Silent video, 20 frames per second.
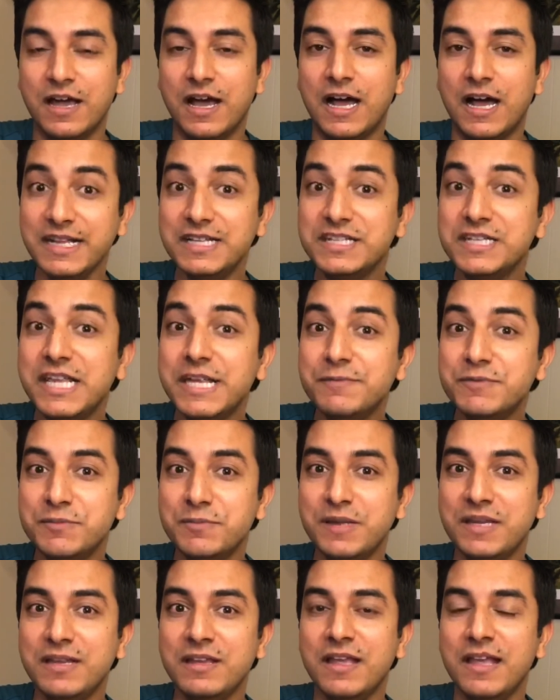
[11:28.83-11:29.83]
It gives
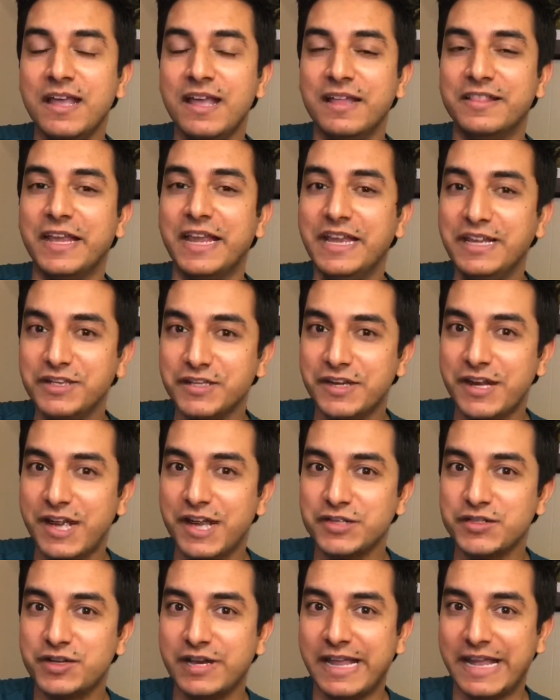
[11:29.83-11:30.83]
me the
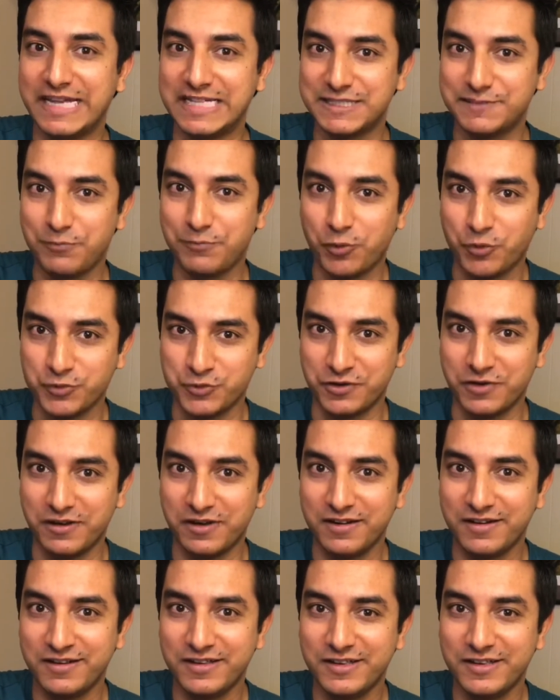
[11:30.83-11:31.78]
international exposure.